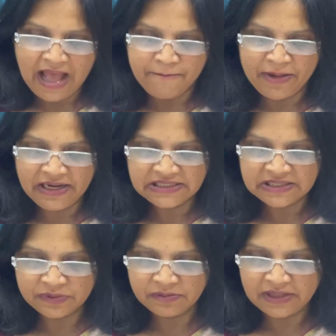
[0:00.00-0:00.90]
Many
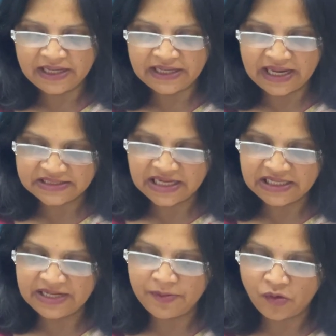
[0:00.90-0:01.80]
symptoms like
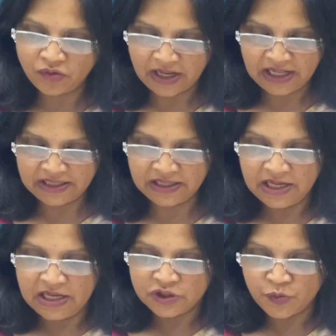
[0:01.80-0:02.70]
anxiety about health,
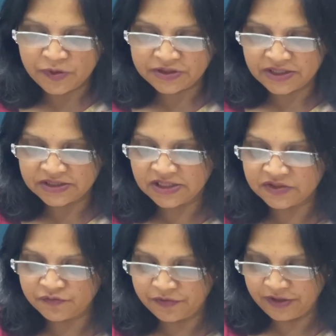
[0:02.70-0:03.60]
superstitious
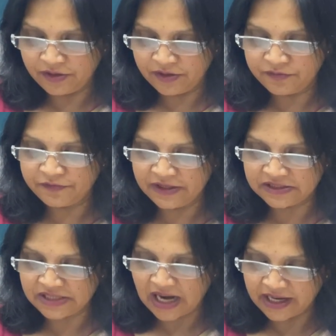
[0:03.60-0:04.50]
fear,
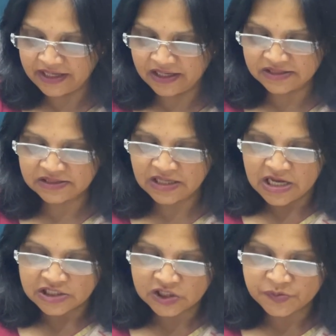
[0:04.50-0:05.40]
fixed ideas,
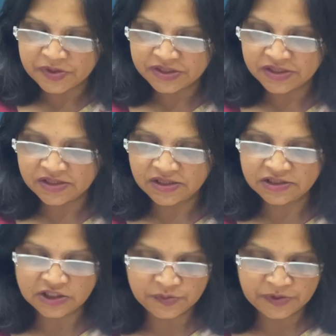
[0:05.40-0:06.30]

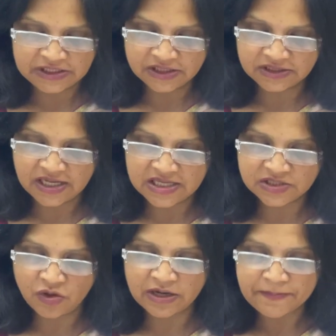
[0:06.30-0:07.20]
suspiciousness
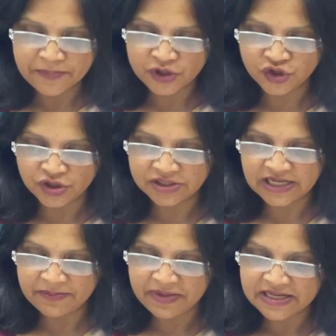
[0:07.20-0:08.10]
or impatience
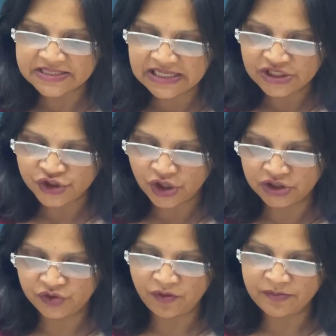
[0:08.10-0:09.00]
can be easily
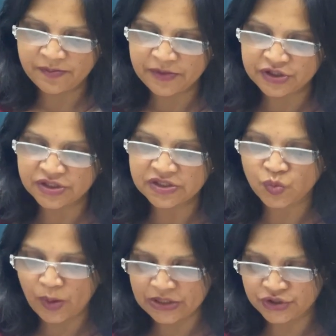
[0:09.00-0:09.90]
judged from the patient's
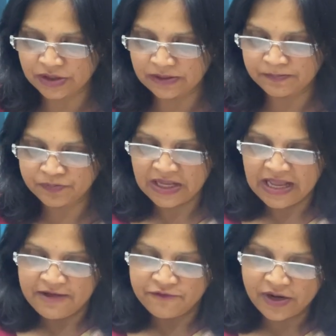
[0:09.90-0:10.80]
question.
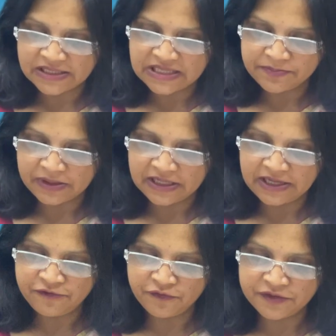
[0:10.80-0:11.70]
For example,
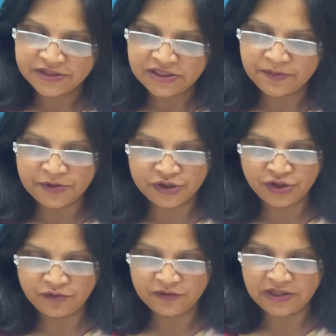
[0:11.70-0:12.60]
if you visit a
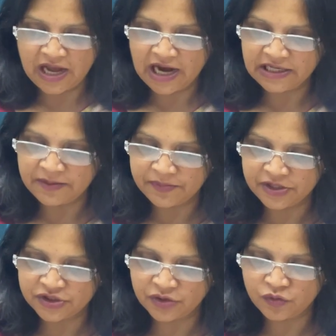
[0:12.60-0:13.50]
patient with a high
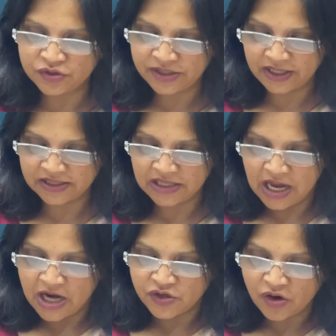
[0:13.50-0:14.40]
temperature who says,
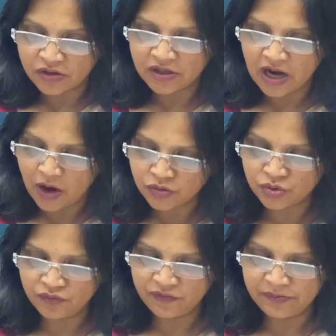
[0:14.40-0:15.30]
Doctor, how
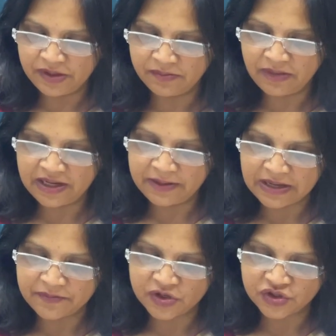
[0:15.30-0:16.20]
soon will my
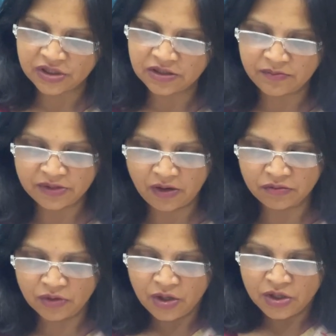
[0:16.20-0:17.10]
temperature come
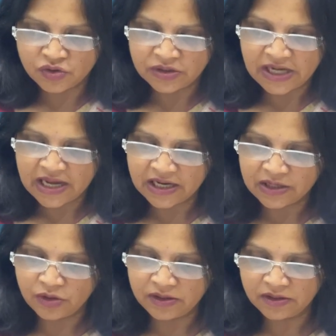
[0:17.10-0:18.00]
down so that I
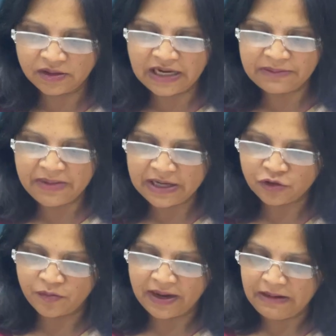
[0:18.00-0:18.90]
can get back
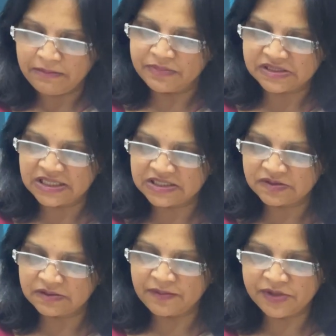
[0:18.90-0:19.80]
to my business
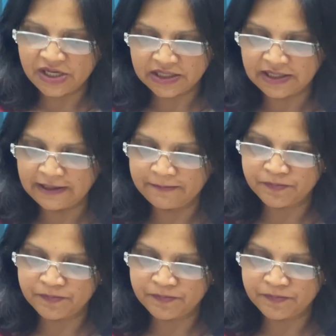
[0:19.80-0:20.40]
immediately?